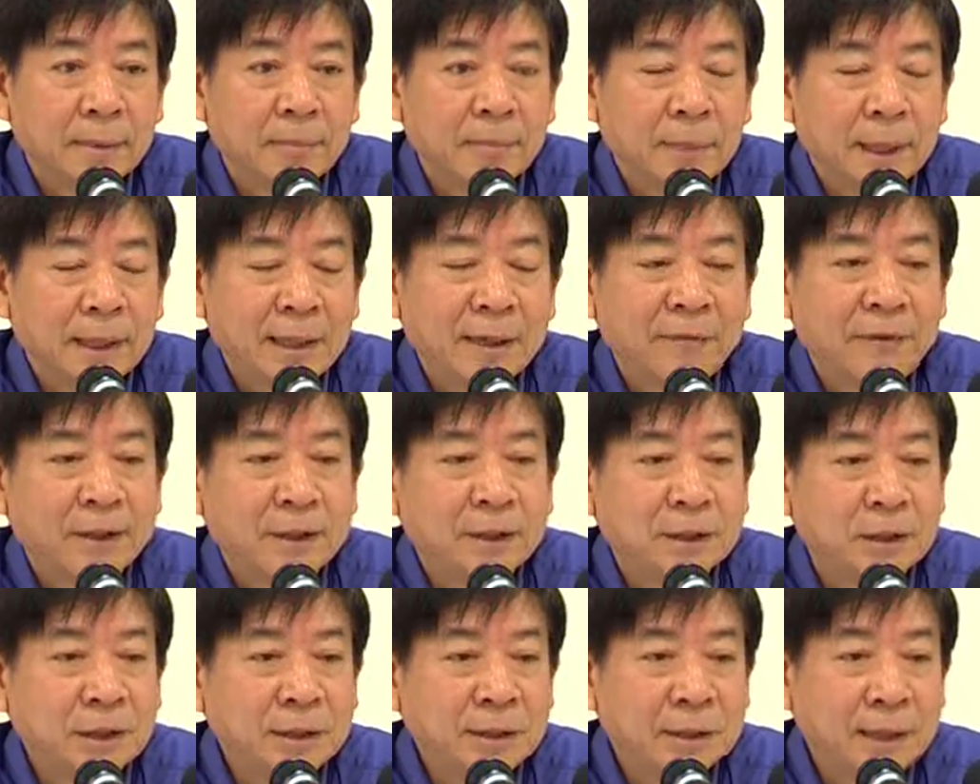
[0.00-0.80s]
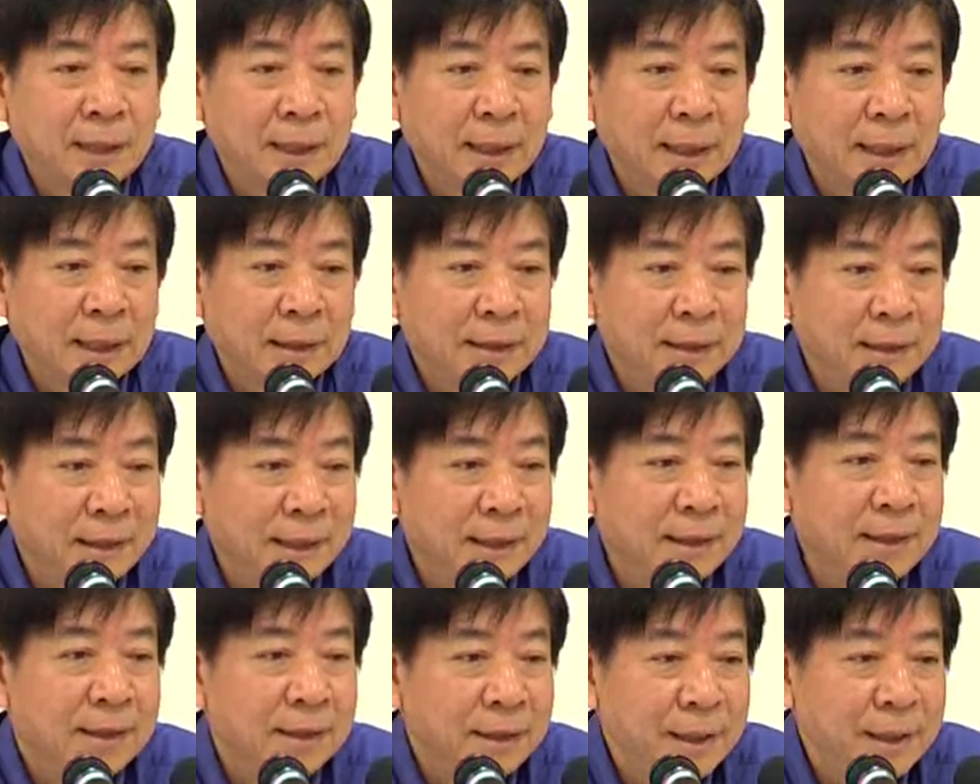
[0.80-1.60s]
but if it's just a
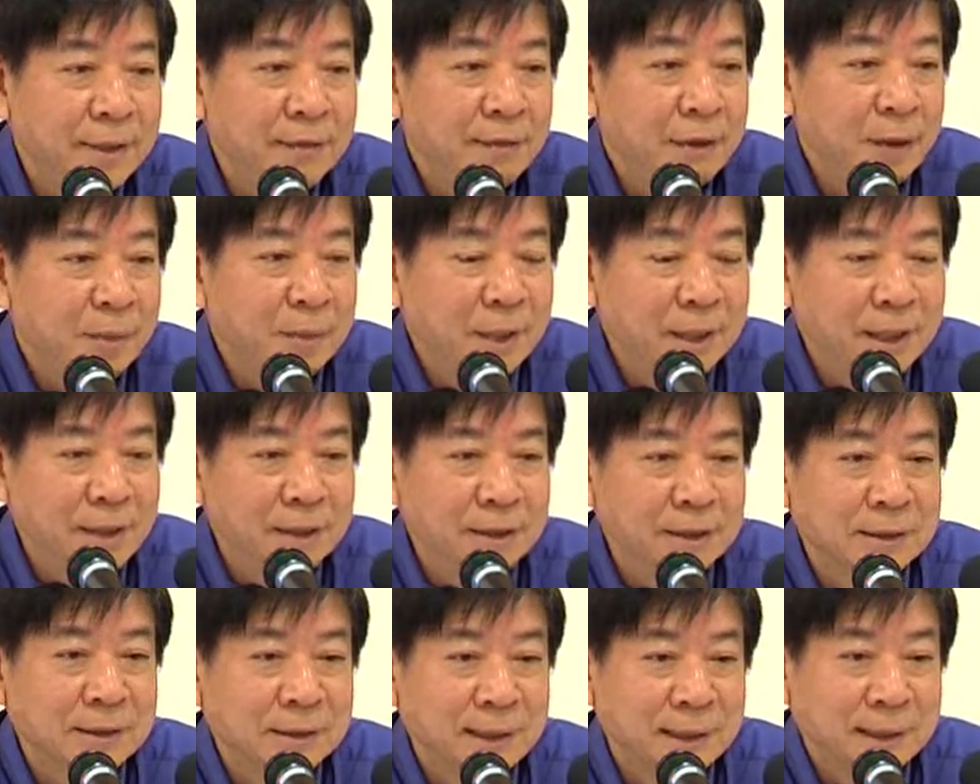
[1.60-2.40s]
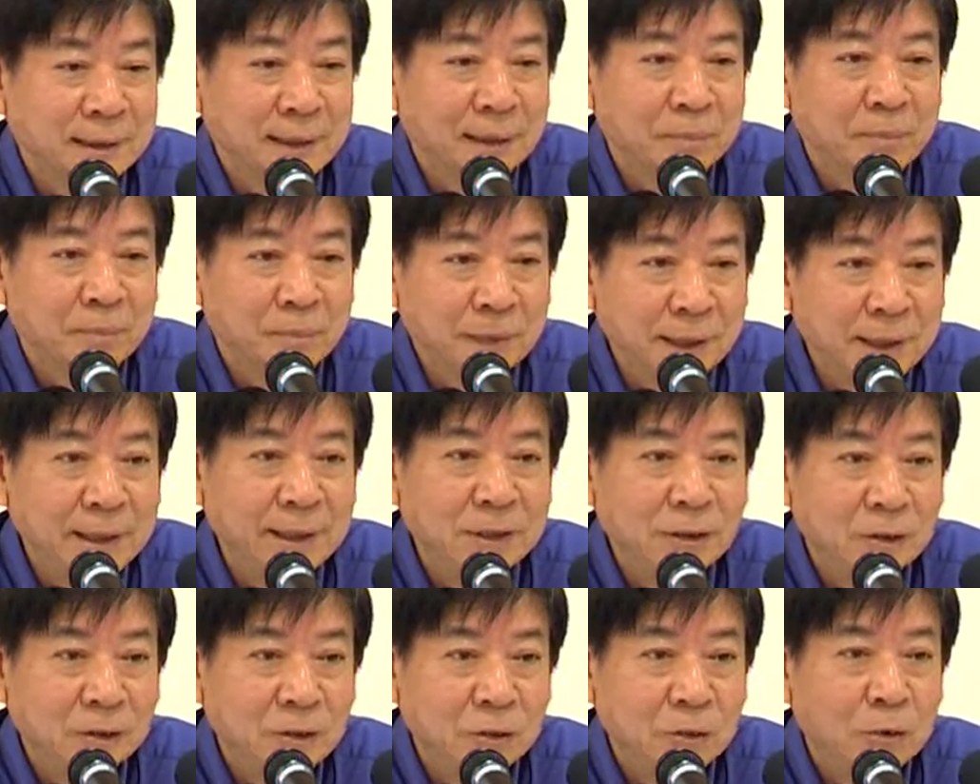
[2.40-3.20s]
decree from us saying that please
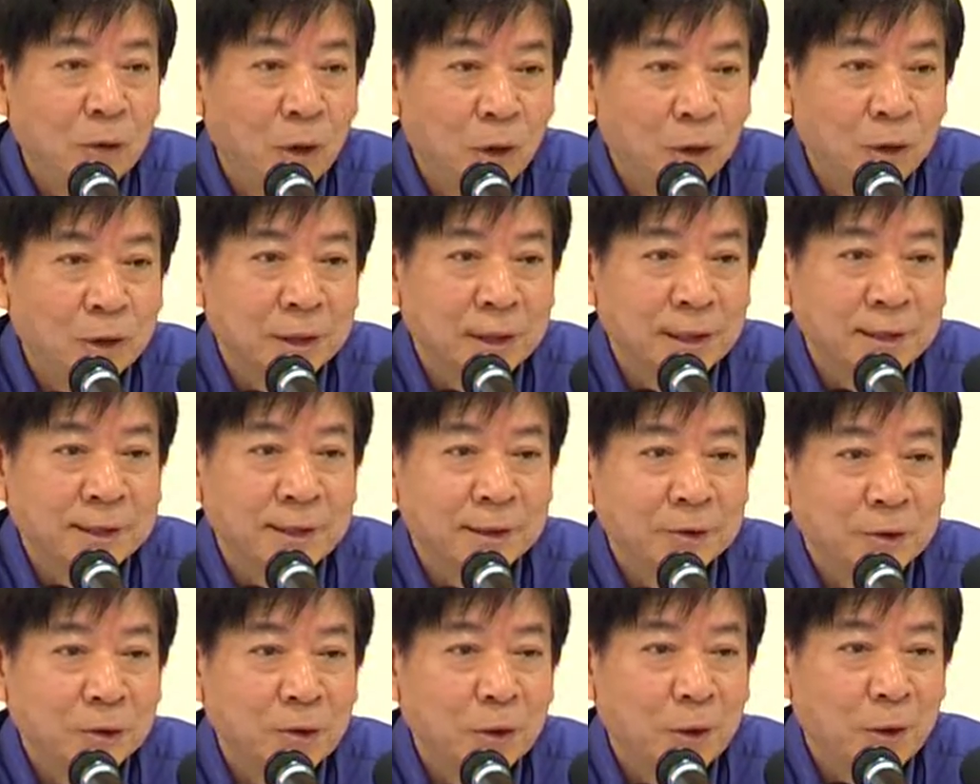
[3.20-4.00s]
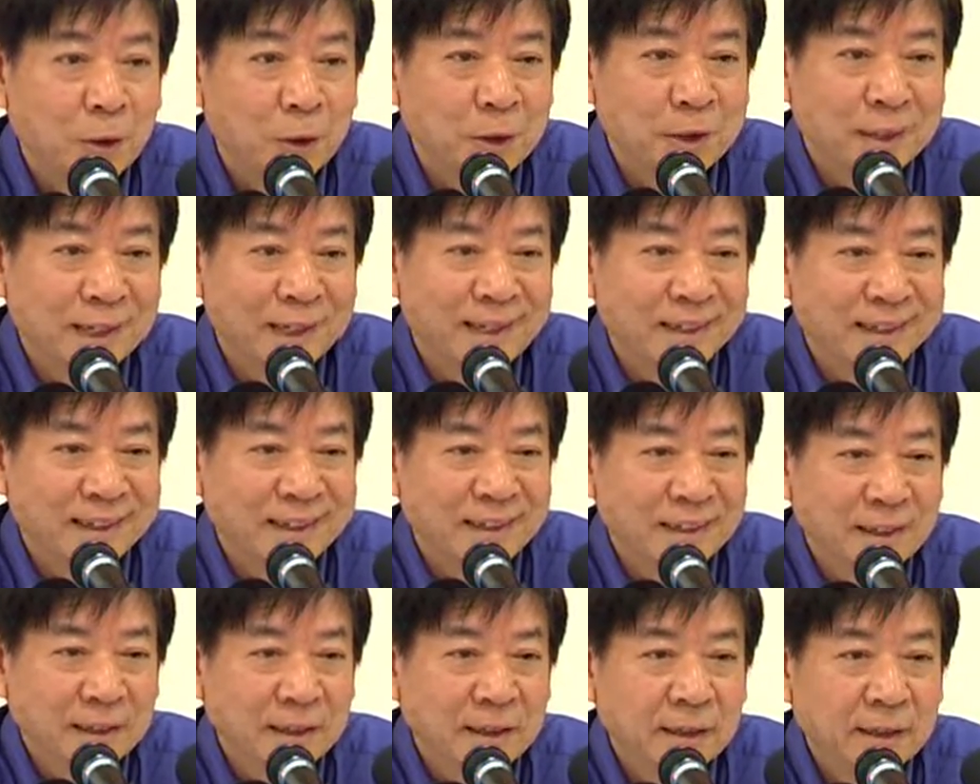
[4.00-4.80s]
do all this and do all that
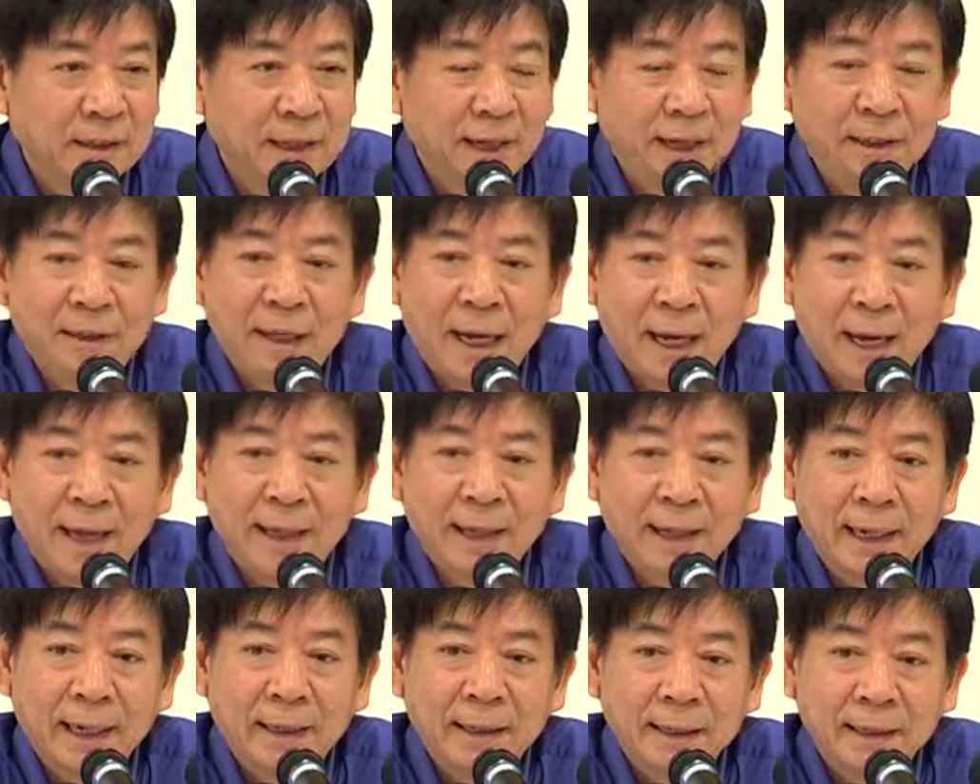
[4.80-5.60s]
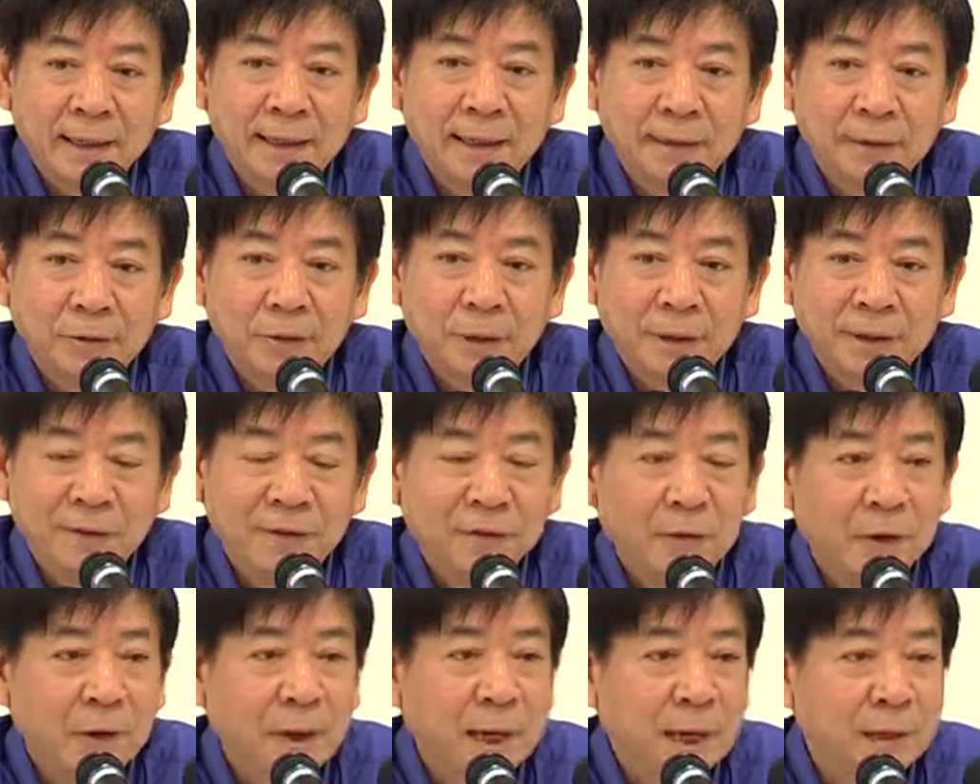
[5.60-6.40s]
at high alert
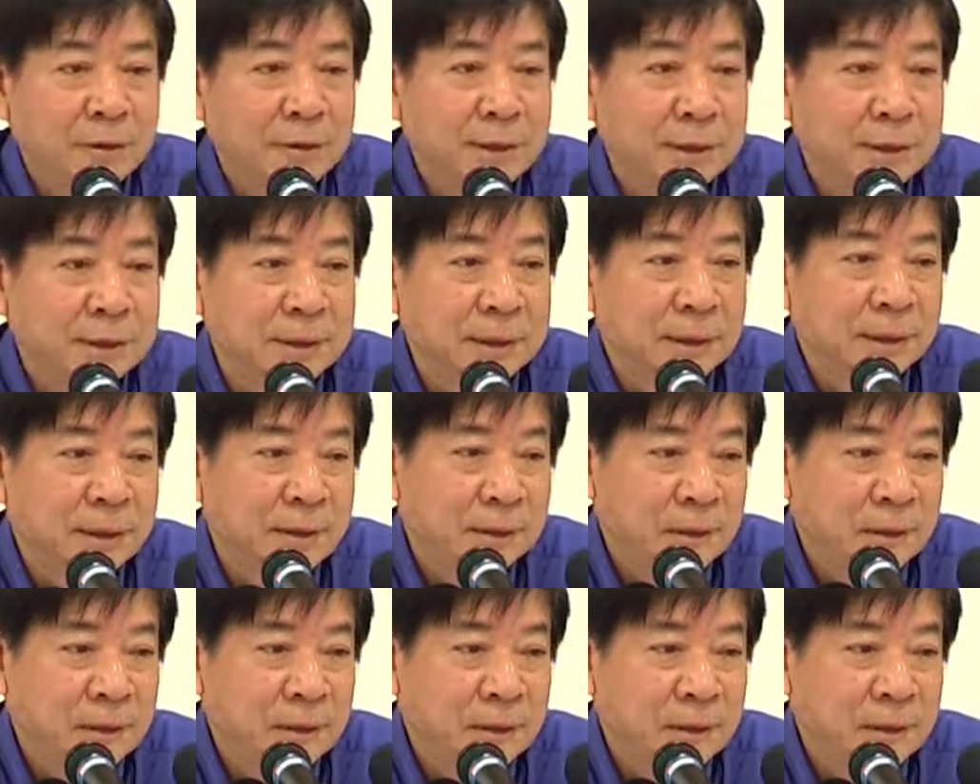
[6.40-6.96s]
24 hours,